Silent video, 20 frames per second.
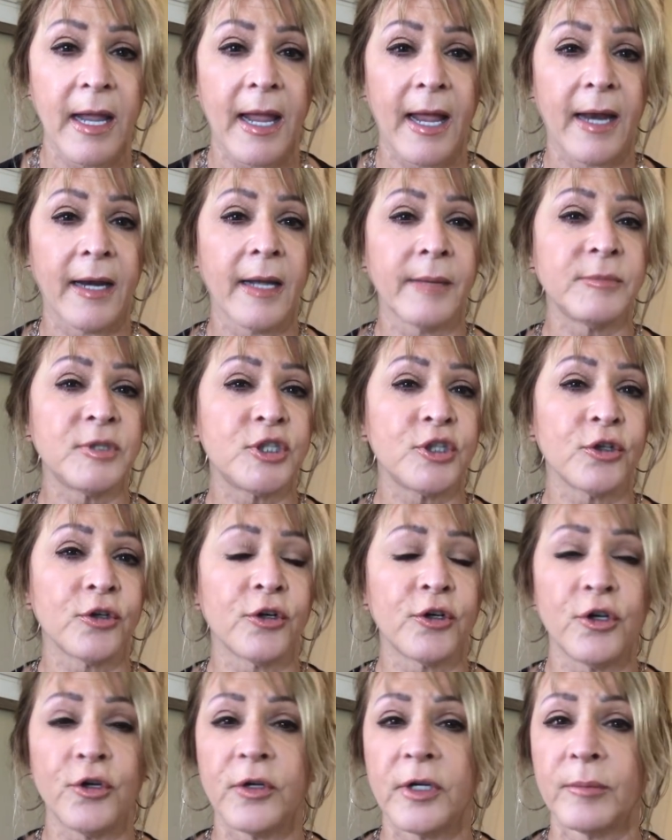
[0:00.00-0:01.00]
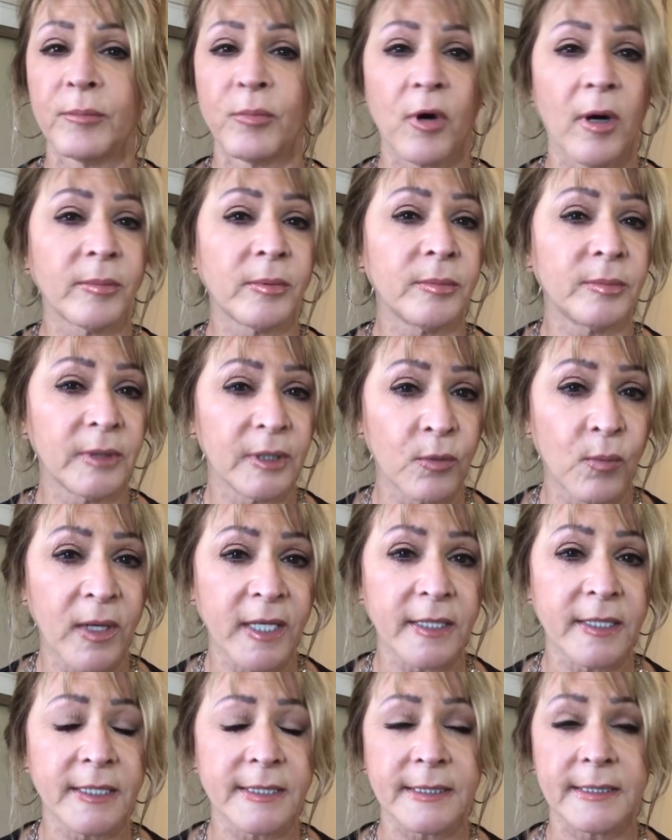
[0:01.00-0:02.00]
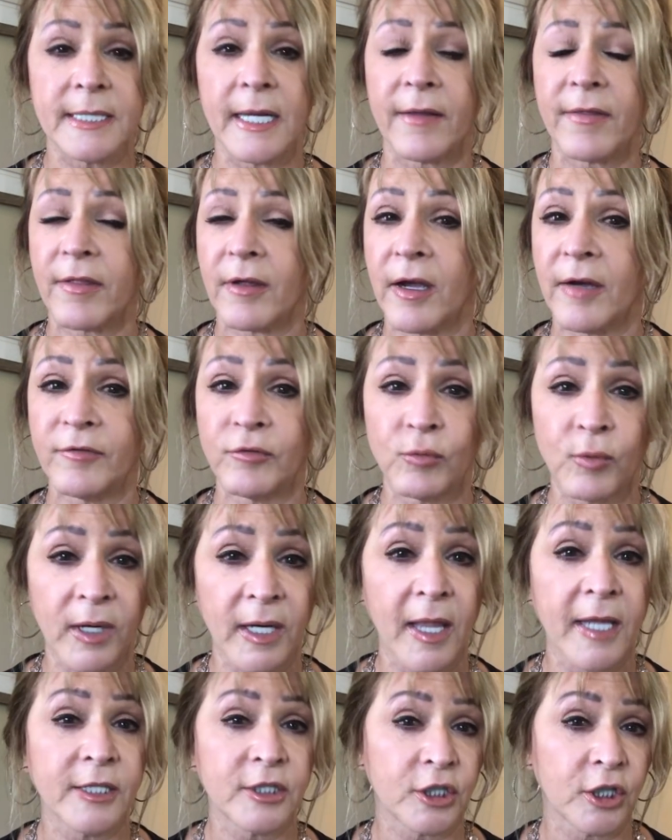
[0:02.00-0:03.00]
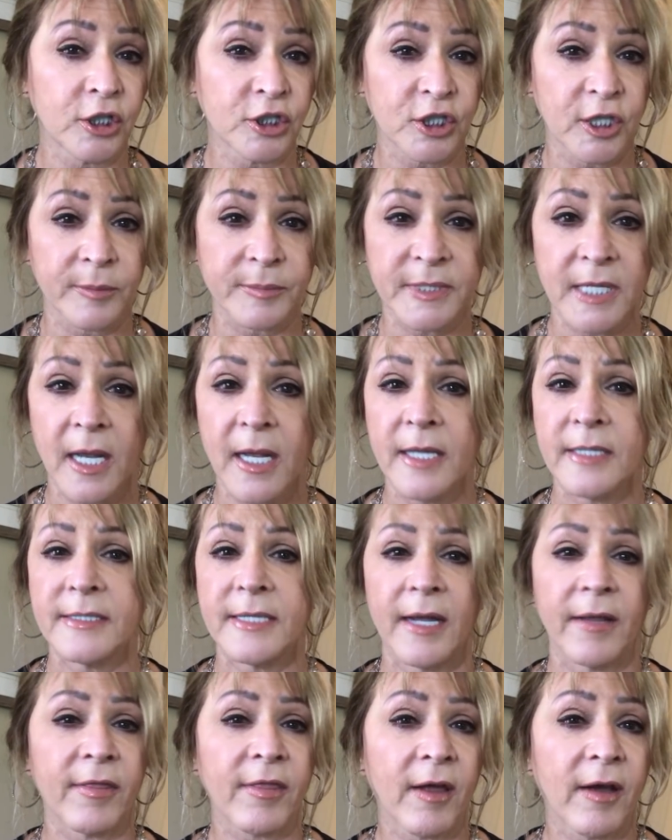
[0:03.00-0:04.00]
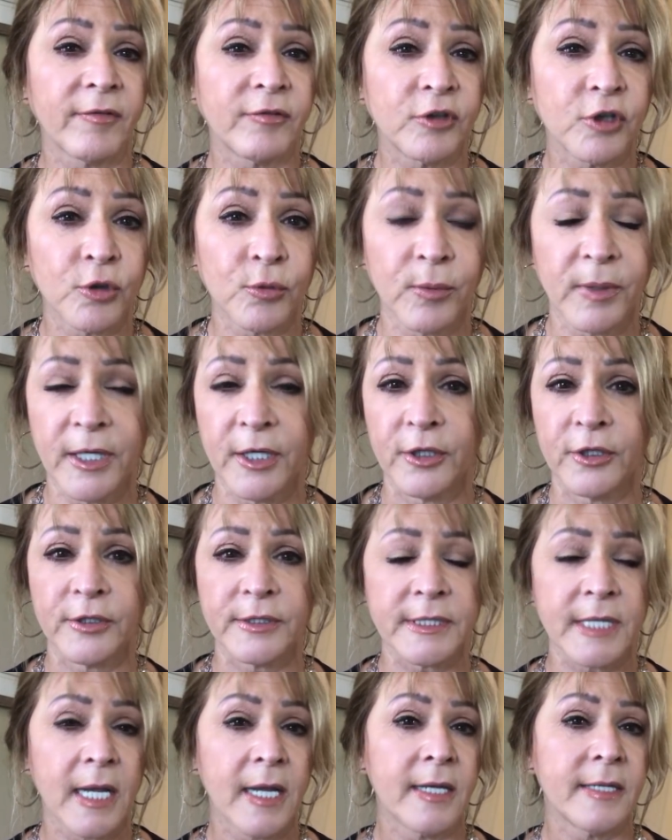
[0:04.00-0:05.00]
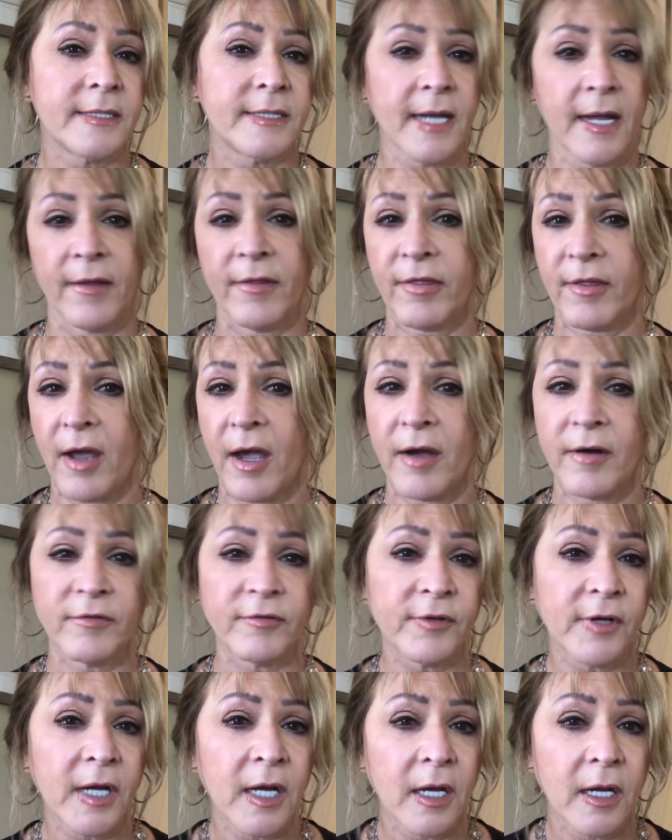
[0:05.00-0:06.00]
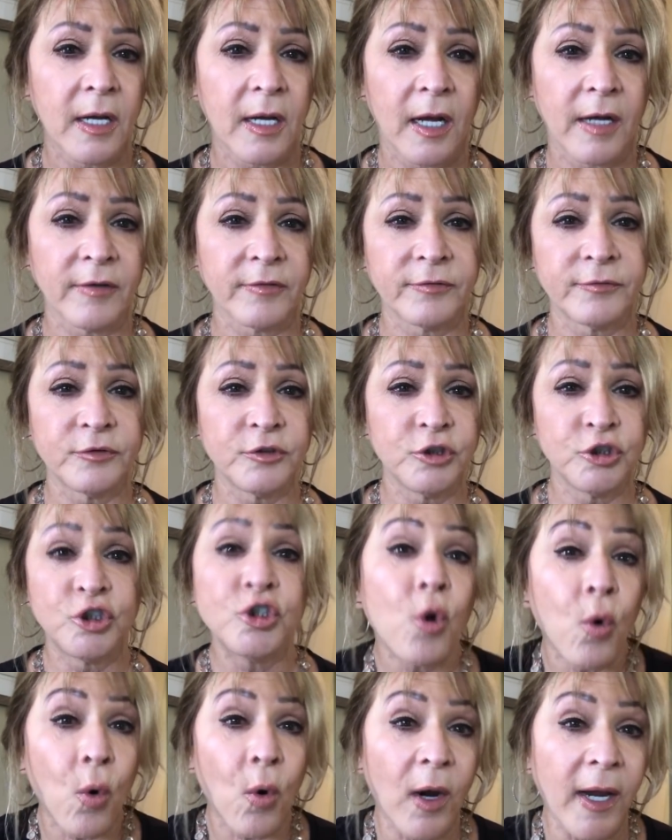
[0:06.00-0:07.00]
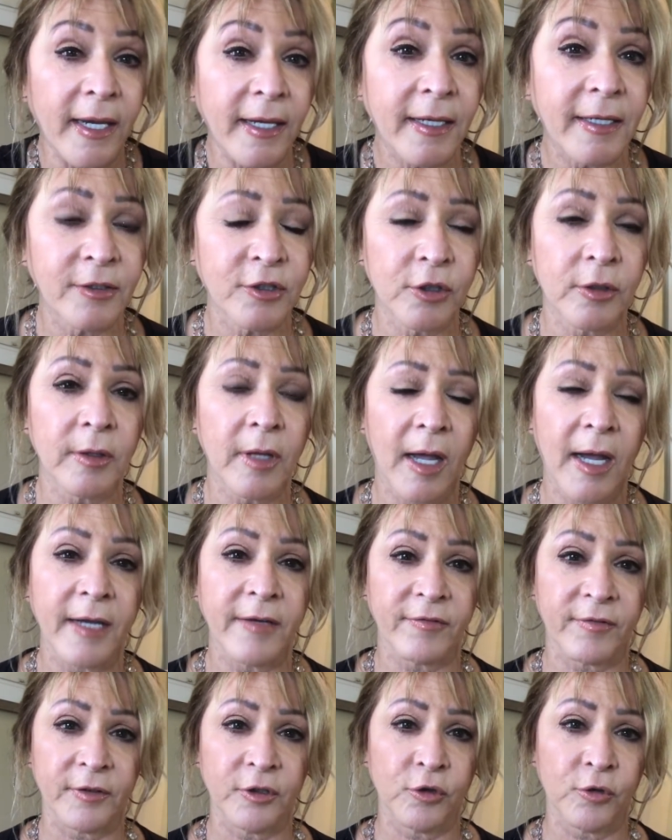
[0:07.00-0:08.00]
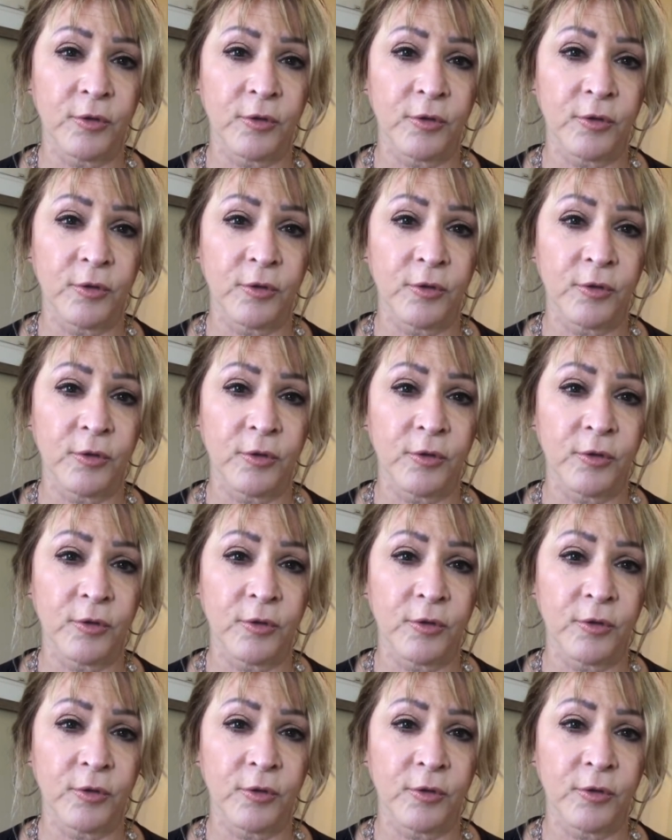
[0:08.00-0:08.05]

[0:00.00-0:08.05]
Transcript: And I'm sure you can probably witness death of relationships, death of careers, death of, of joy in your life and